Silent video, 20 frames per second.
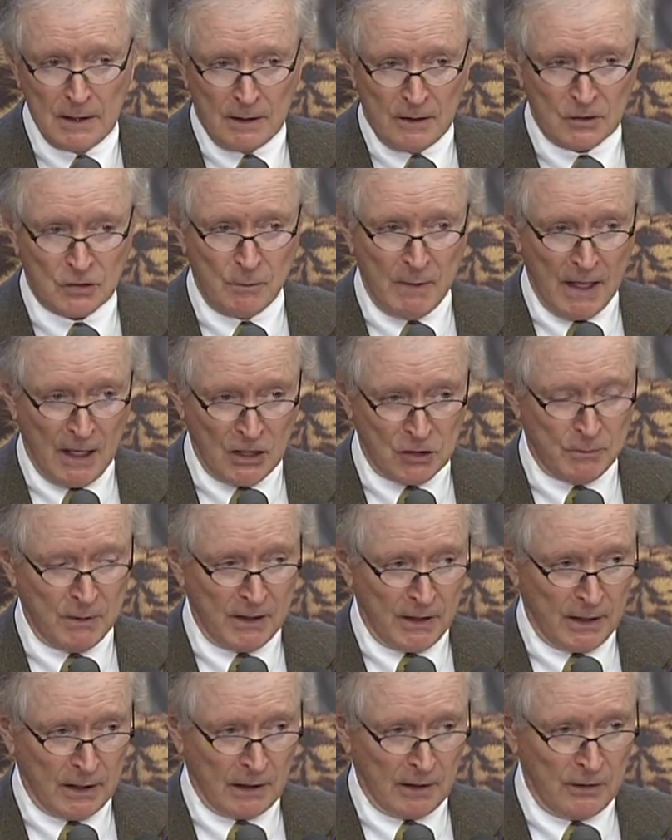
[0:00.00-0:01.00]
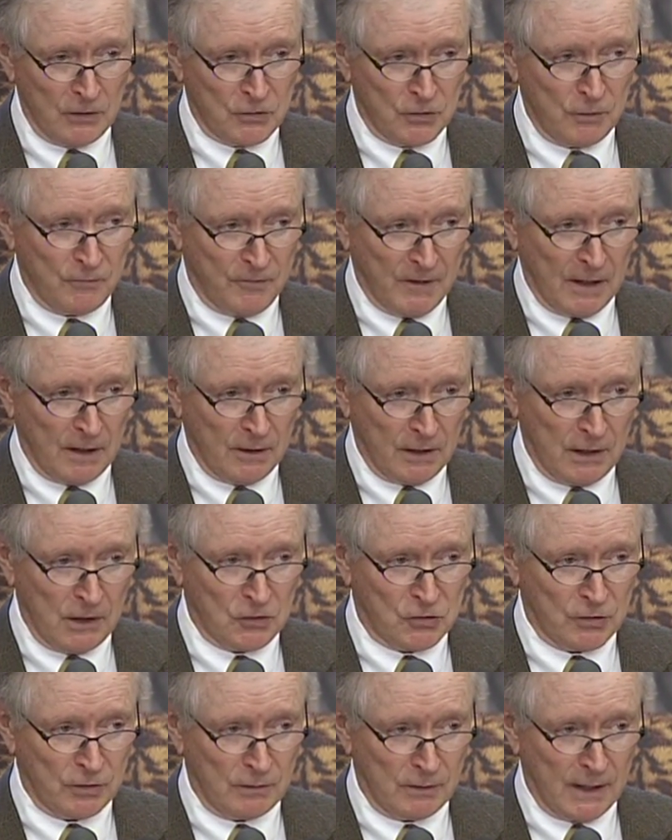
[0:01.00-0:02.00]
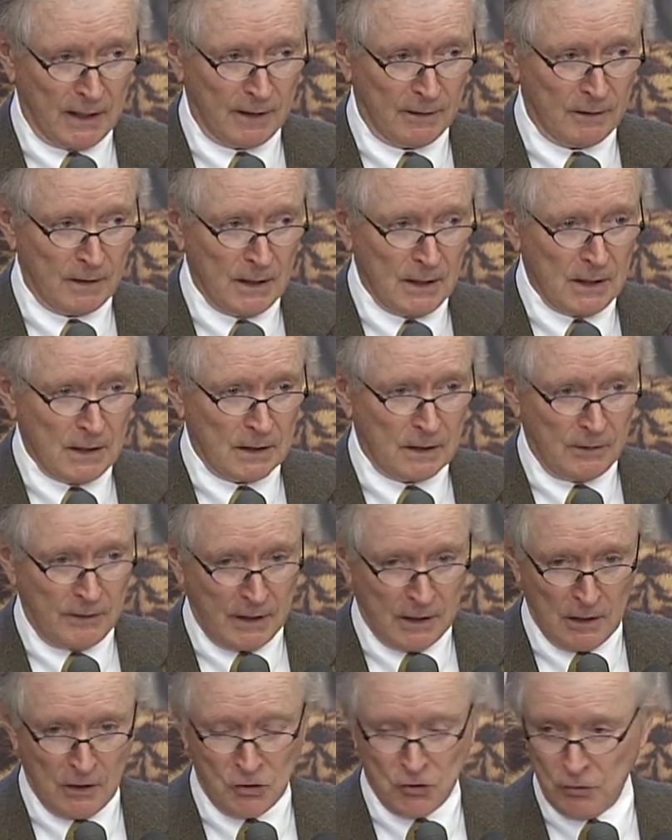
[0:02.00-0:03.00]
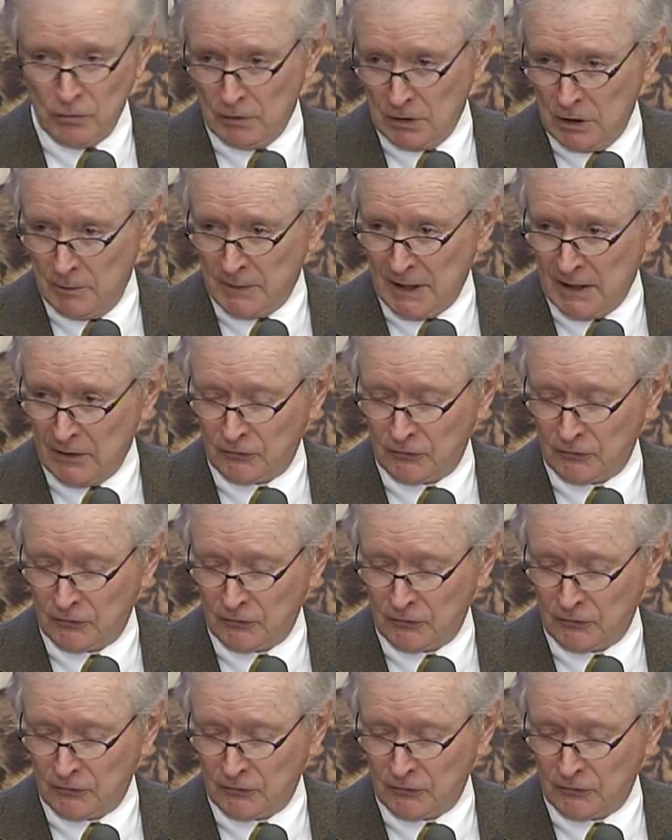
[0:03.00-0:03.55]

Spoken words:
that's managed by the LSU Foundation, and the LSU Alumni